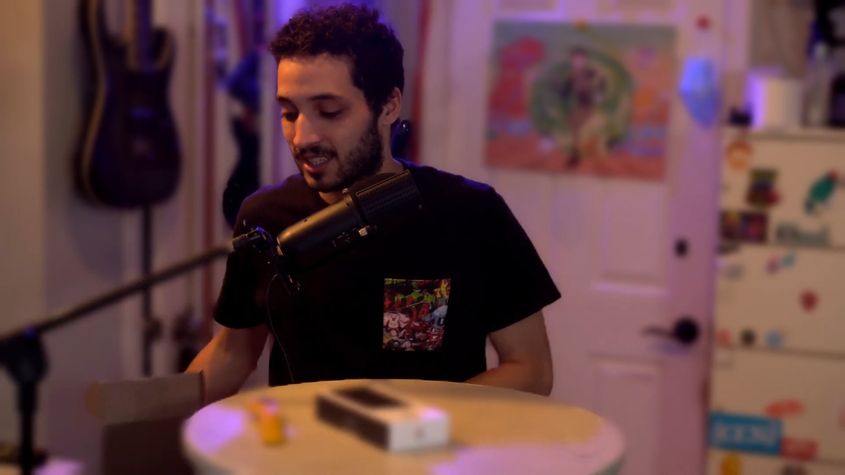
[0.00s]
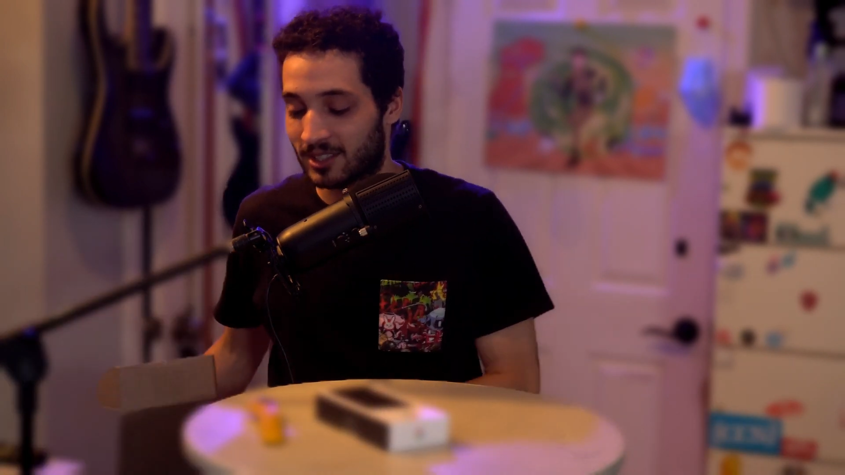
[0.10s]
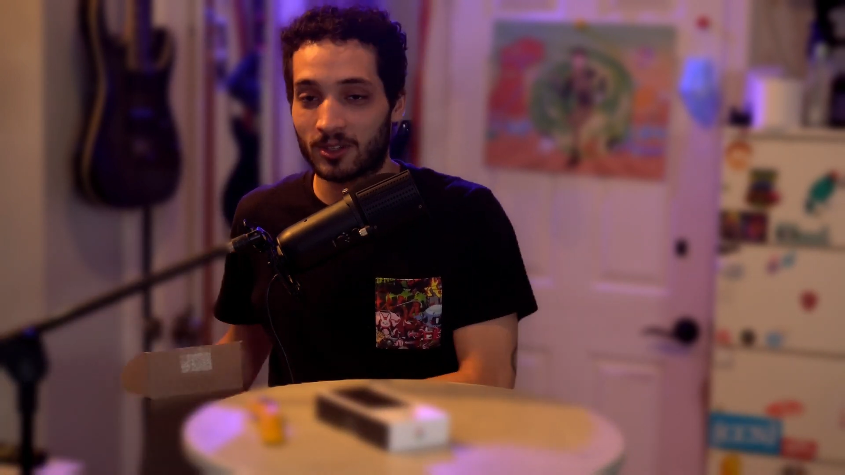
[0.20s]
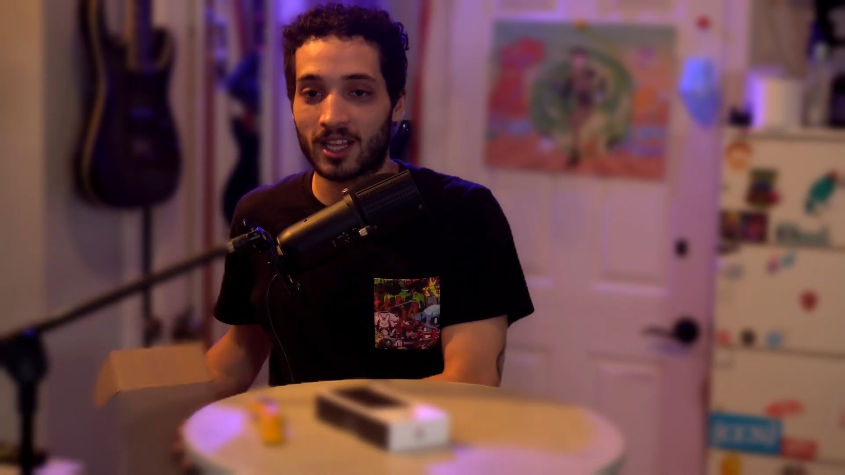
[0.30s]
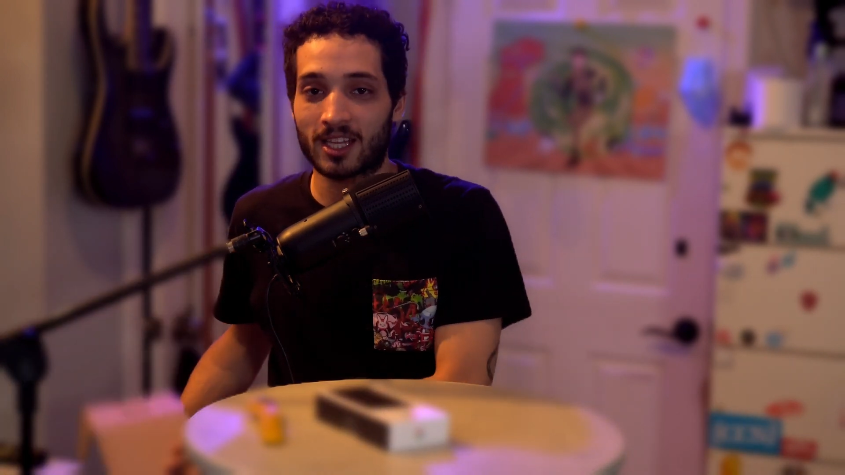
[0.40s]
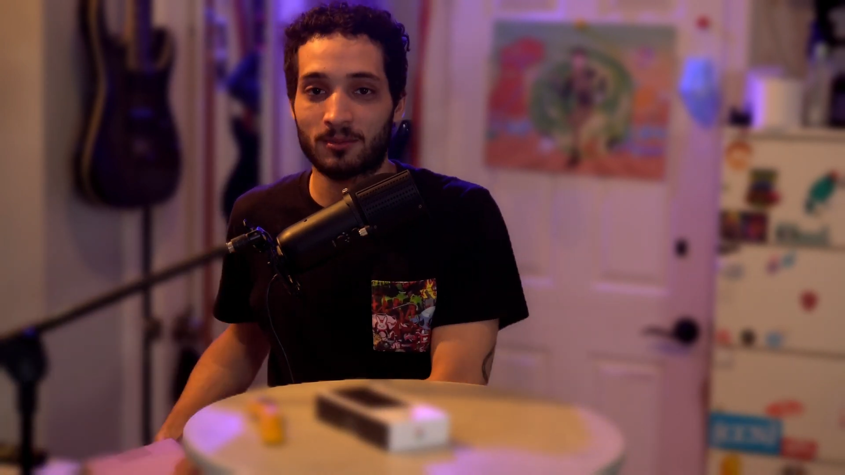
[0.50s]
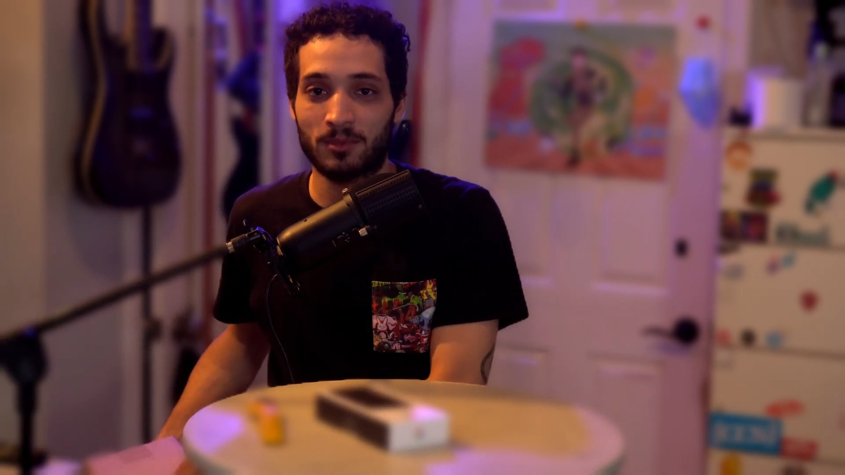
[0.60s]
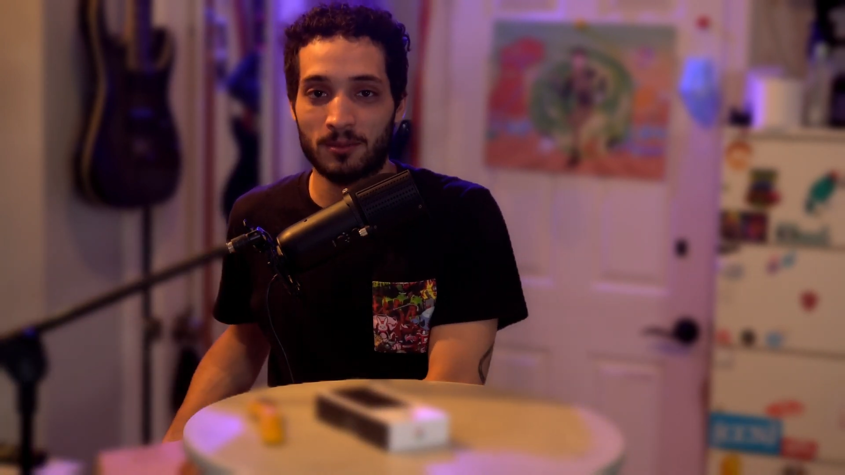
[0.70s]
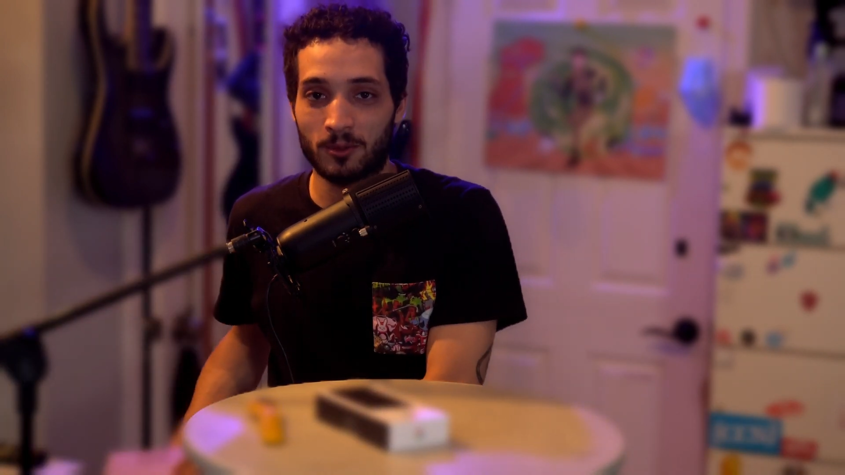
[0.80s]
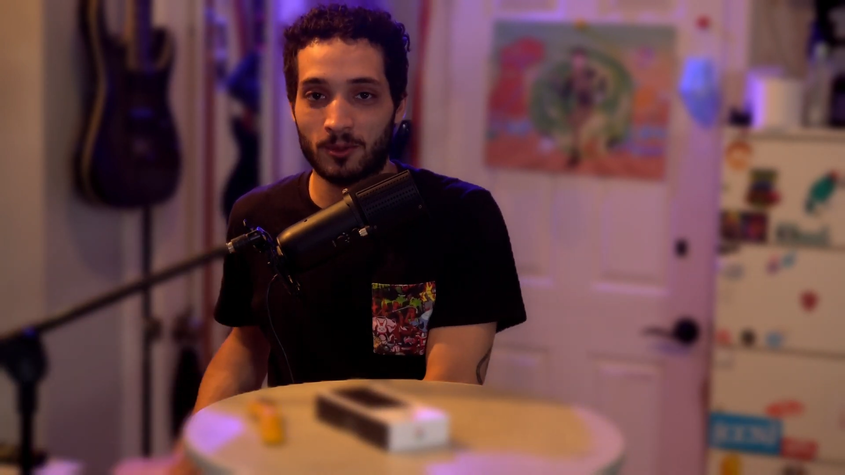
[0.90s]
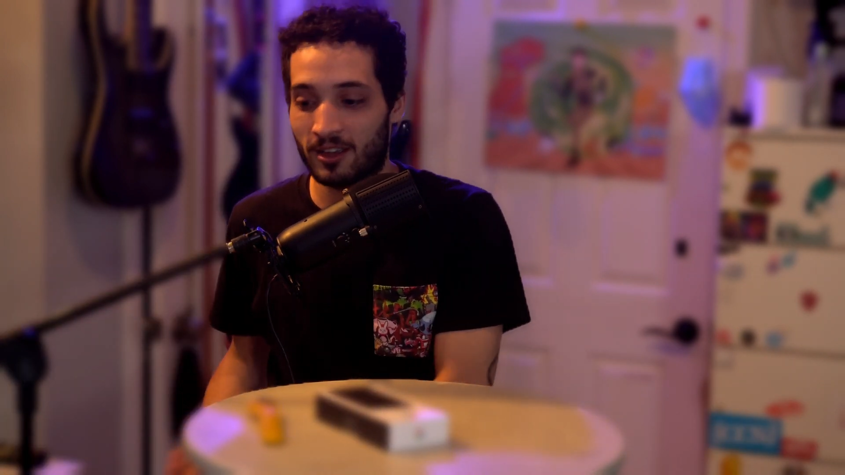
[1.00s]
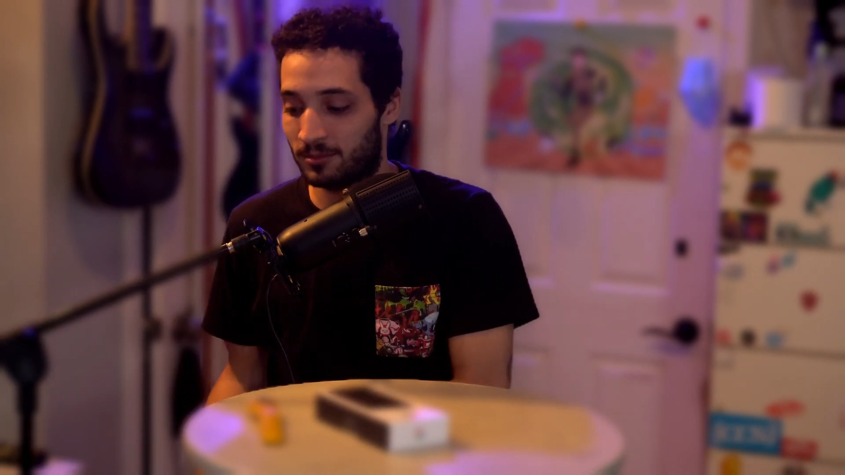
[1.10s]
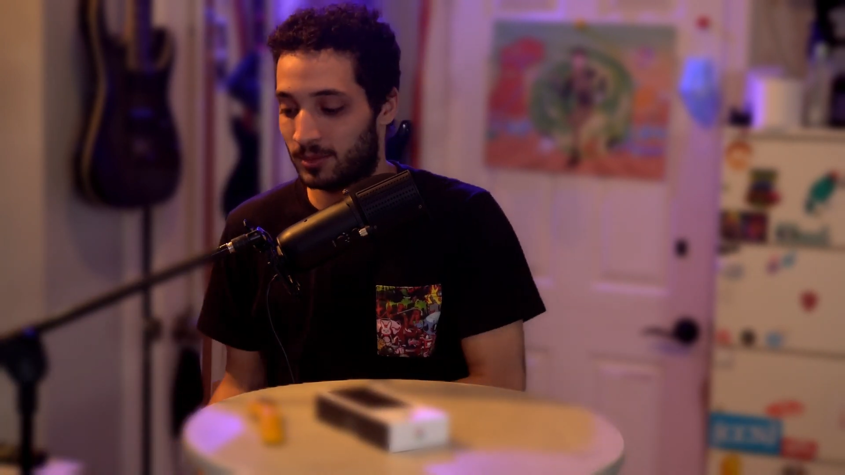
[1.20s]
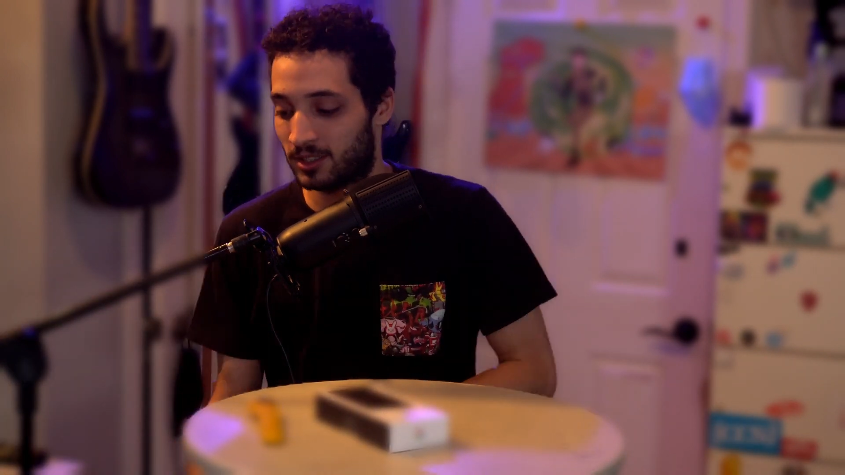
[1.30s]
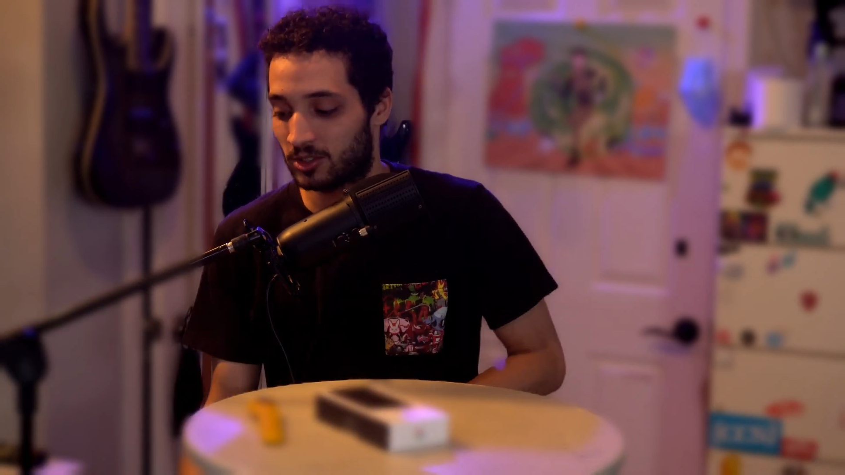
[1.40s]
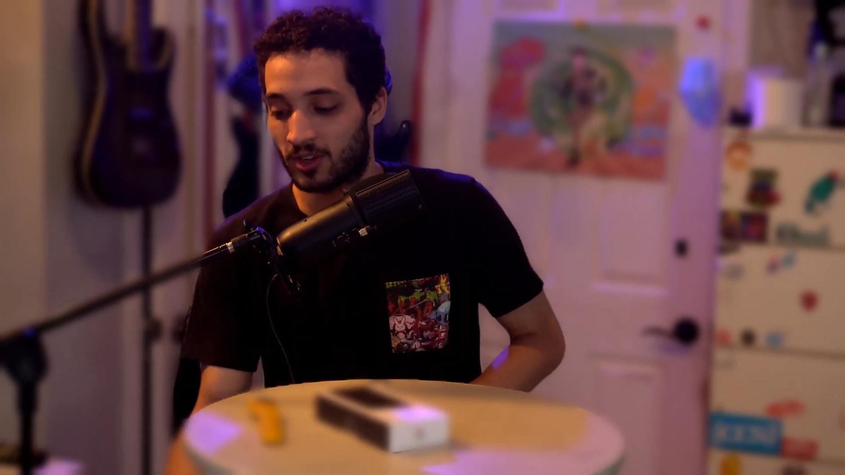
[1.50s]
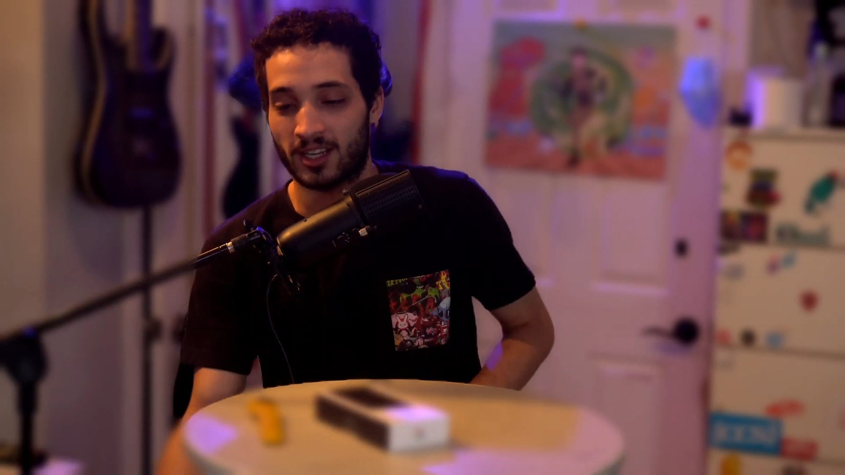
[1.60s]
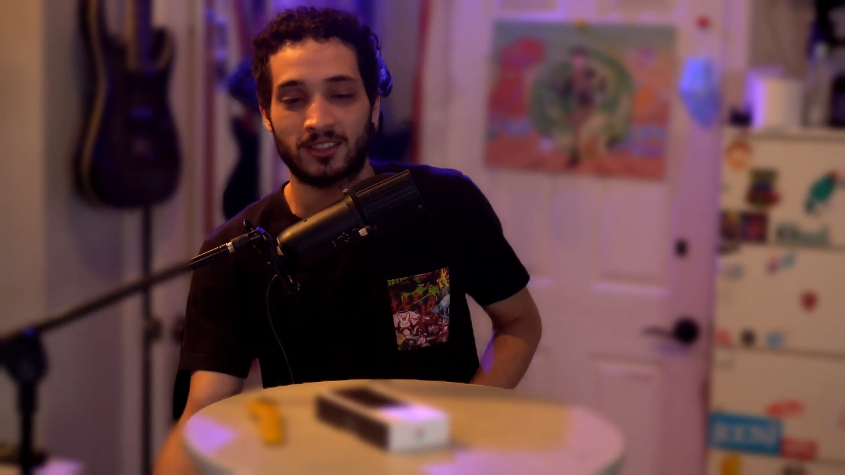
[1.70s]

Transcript: I know a lot of people have been trying